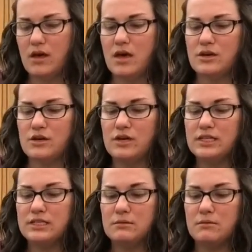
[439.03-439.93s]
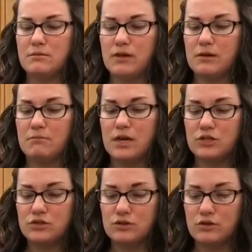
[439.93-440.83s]
And you need to like
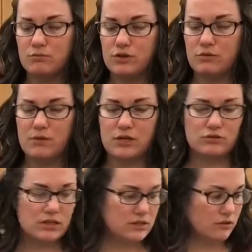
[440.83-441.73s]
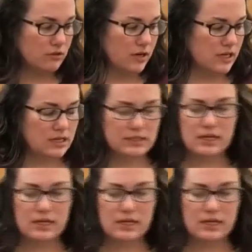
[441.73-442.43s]
measure, when you measure these ingredients,